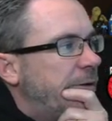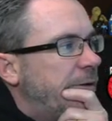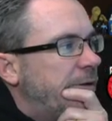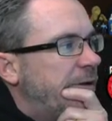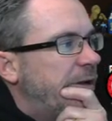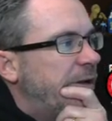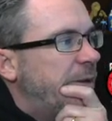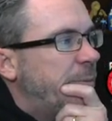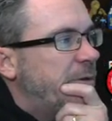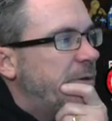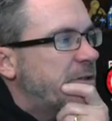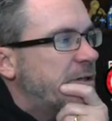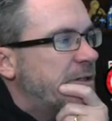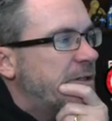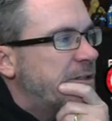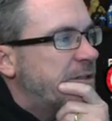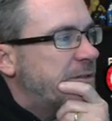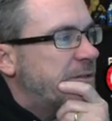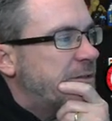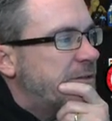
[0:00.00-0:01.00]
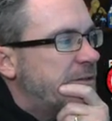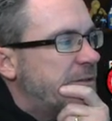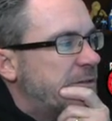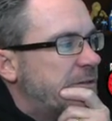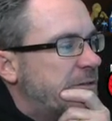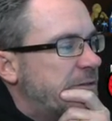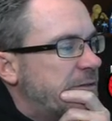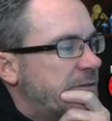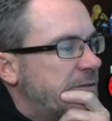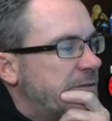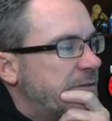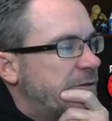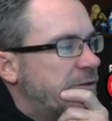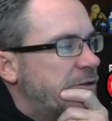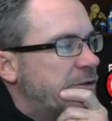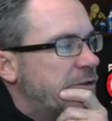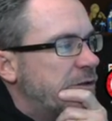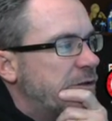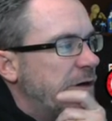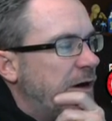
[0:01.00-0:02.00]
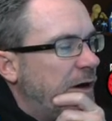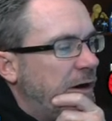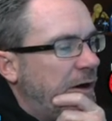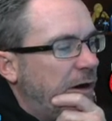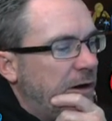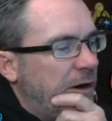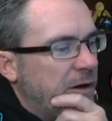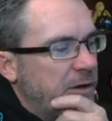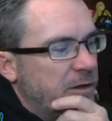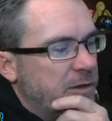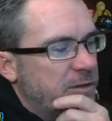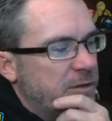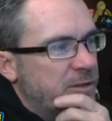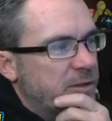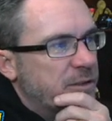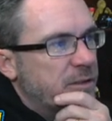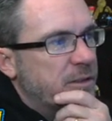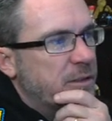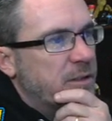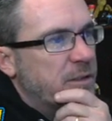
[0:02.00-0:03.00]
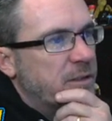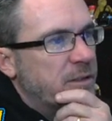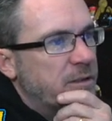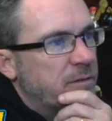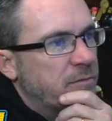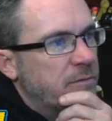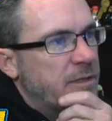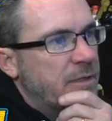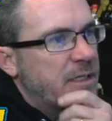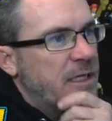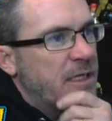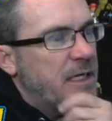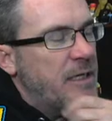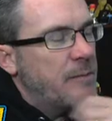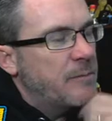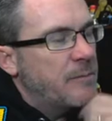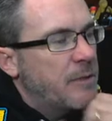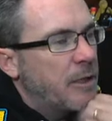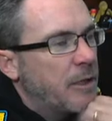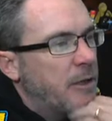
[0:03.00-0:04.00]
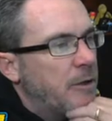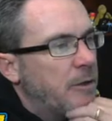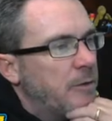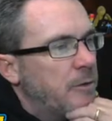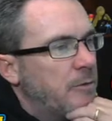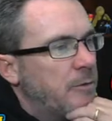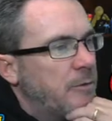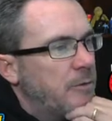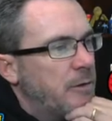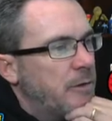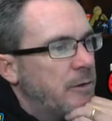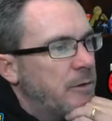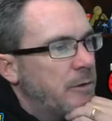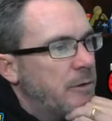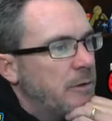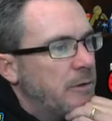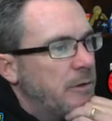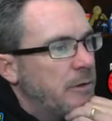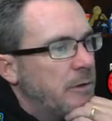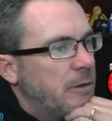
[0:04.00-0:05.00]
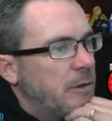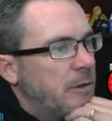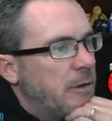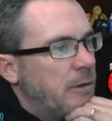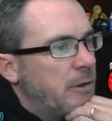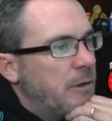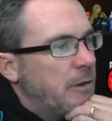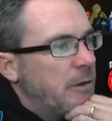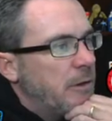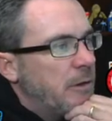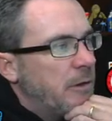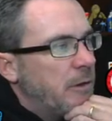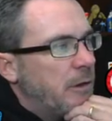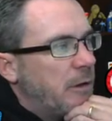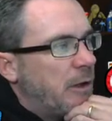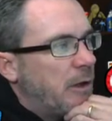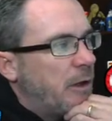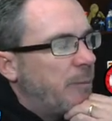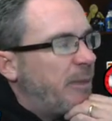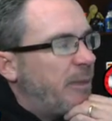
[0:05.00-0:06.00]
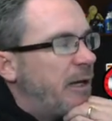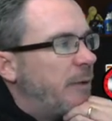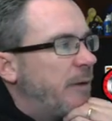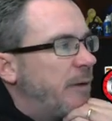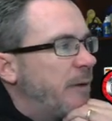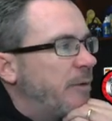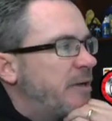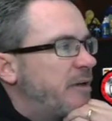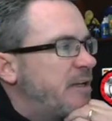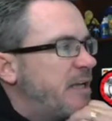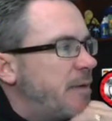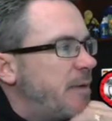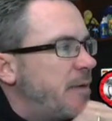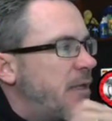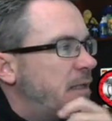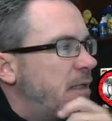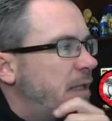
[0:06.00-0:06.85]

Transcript: Get a bunch of shards. Redeem, no. Uh, by the way, redeeming